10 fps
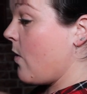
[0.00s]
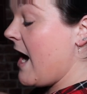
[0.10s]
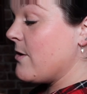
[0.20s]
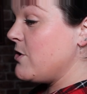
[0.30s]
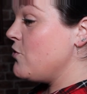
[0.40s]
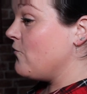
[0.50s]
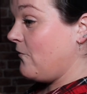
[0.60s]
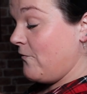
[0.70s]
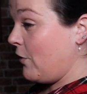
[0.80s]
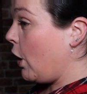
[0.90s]
Wow, you
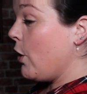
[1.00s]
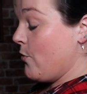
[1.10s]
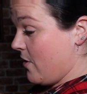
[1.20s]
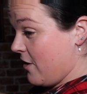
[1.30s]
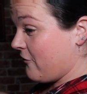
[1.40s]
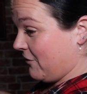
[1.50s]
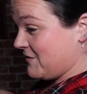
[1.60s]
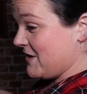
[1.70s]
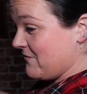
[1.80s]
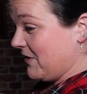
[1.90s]
flew
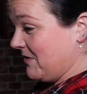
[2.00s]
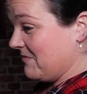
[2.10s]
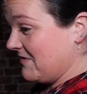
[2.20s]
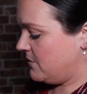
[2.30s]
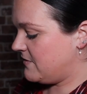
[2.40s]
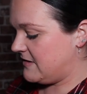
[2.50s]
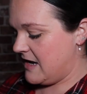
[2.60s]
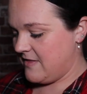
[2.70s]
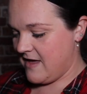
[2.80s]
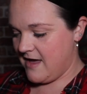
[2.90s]
across that room. You
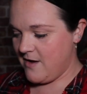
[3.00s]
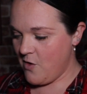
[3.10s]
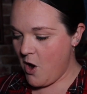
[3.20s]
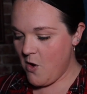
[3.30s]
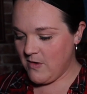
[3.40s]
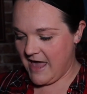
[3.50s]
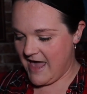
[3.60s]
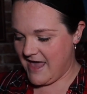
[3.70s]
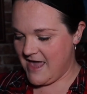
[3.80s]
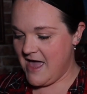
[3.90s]
stay there.
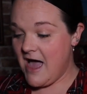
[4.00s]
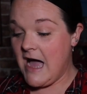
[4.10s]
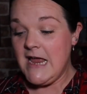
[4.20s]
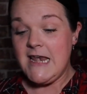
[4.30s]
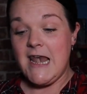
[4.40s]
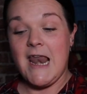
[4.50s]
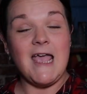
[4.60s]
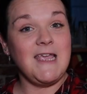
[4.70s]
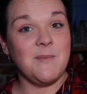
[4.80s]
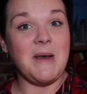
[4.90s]
Okay, I
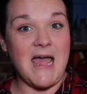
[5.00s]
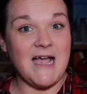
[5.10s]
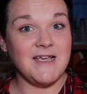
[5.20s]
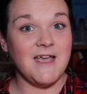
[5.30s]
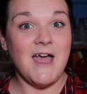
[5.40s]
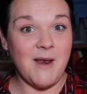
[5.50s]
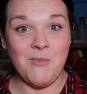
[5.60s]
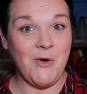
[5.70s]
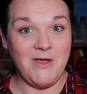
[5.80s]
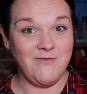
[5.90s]
like black and
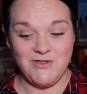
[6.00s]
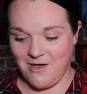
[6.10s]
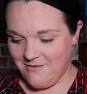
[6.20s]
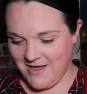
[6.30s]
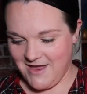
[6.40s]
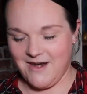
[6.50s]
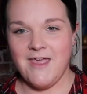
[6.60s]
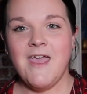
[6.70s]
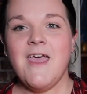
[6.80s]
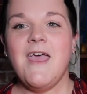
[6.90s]
I'm not even joking.
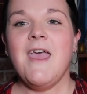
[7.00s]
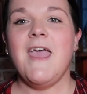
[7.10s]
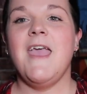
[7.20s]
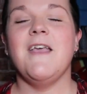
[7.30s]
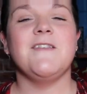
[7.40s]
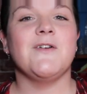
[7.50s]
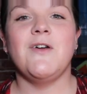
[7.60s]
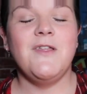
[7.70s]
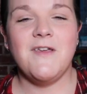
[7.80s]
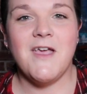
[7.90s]
It is a
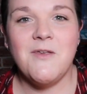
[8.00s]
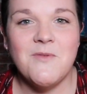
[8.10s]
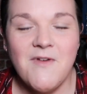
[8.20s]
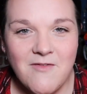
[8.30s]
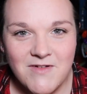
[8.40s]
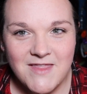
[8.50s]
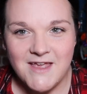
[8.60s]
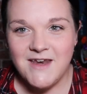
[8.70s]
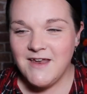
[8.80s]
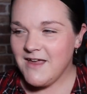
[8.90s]
colour that goes with
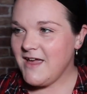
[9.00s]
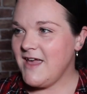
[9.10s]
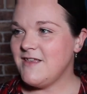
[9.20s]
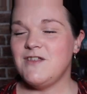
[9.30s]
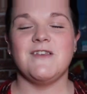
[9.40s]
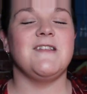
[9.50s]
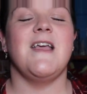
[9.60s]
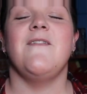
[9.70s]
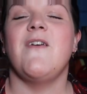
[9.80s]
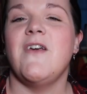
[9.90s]
everything. It's just
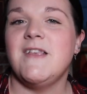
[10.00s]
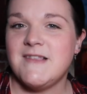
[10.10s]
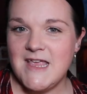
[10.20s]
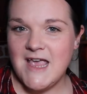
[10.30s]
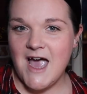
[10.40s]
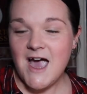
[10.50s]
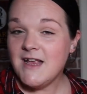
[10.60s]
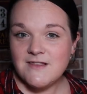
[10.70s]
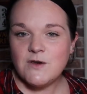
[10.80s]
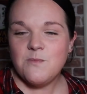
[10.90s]
a very, it
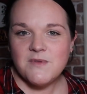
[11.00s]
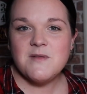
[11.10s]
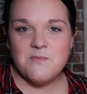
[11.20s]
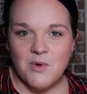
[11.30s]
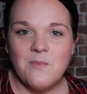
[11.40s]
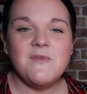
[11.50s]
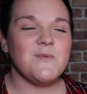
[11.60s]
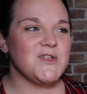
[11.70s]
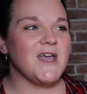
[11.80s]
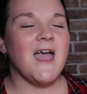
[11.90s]
hides lumps and bumps,
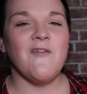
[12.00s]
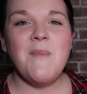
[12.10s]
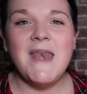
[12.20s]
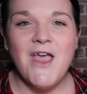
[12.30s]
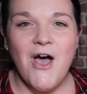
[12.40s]
which I have many